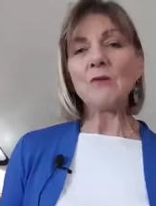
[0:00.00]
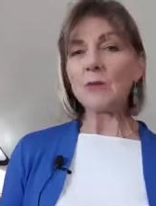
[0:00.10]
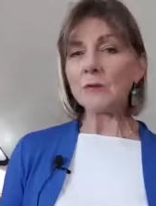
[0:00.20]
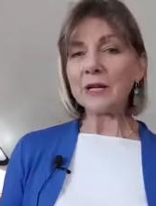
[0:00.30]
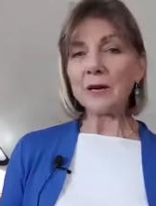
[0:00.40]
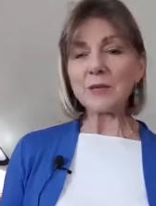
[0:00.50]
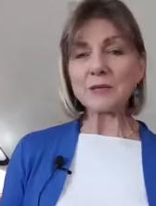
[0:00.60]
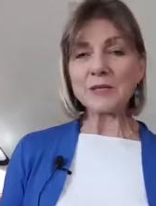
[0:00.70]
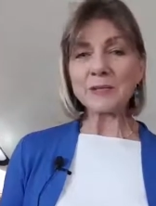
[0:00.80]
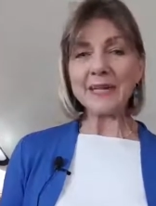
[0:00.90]
formerly
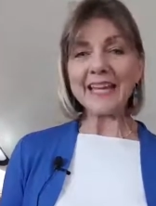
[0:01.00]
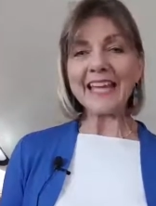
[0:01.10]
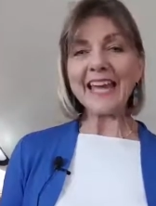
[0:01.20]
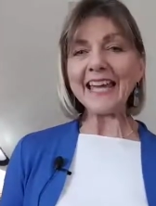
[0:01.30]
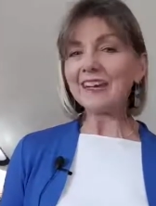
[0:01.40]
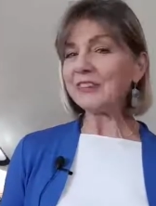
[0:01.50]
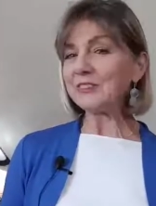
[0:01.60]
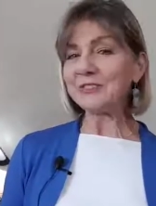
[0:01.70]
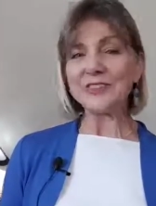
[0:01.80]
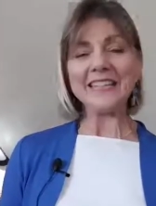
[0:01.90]
Ultimate Speaker, and I'll
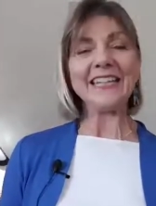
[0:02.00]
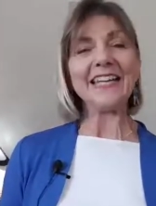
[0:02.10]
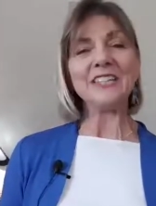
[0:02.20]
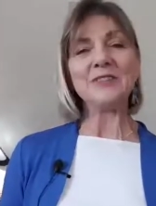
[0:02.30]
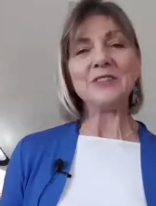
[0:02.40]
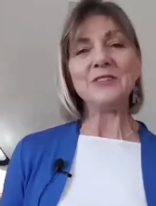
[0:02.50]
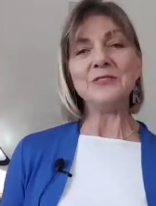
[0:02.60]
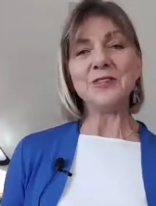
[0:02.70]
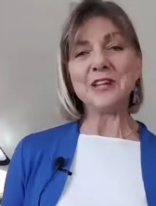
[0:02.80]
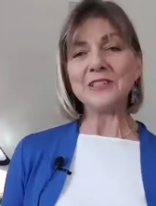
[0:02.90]
look forward to connecting with
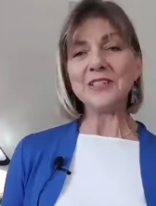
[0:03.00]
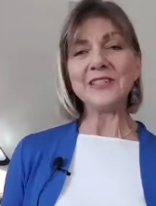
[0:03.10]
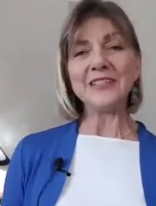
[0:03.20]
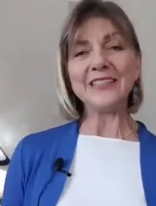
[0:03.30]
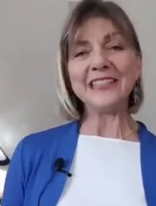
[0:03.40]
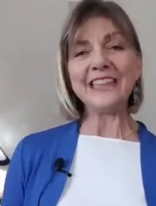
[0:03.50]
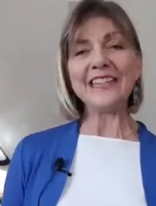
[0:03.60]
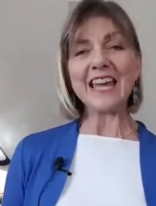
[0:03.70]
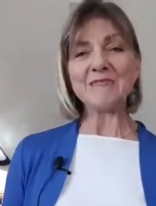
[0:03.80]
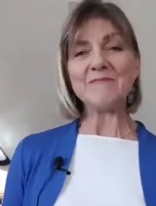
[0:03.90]
you very, very soon.
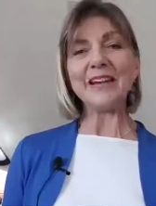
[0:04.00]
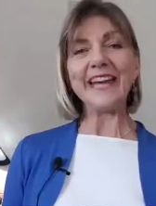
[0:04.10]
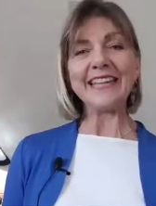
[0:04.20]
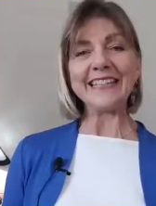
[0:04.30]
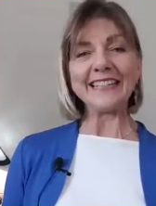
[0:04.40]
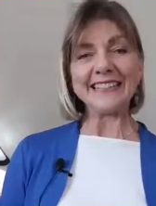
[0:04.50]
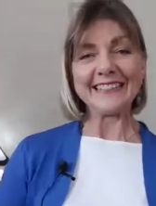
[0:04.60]
Okay, bye now.